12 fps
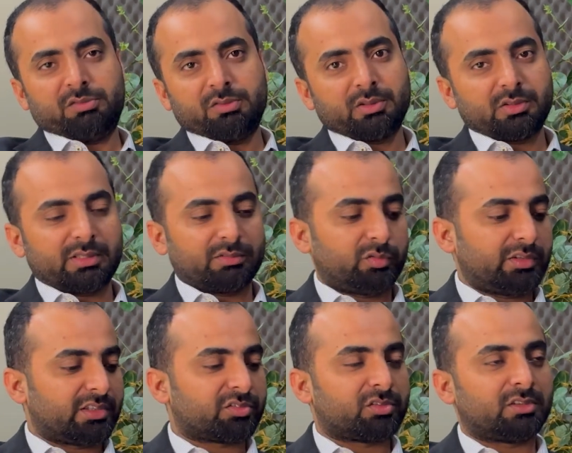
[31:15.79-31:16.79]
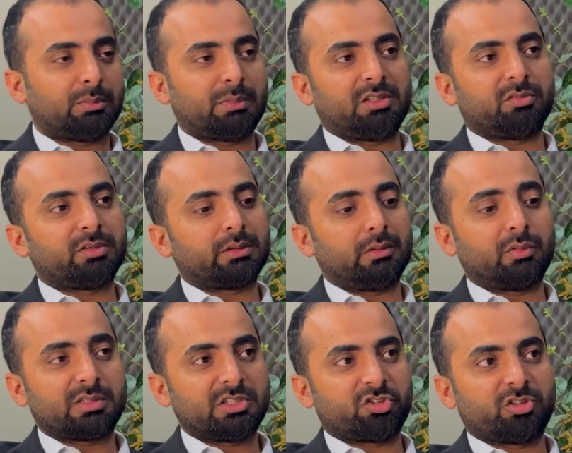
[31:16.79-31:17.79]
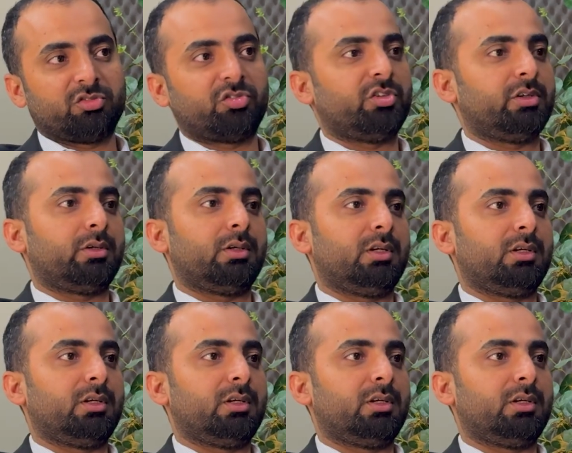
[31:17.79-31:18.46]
we tested them at different locations here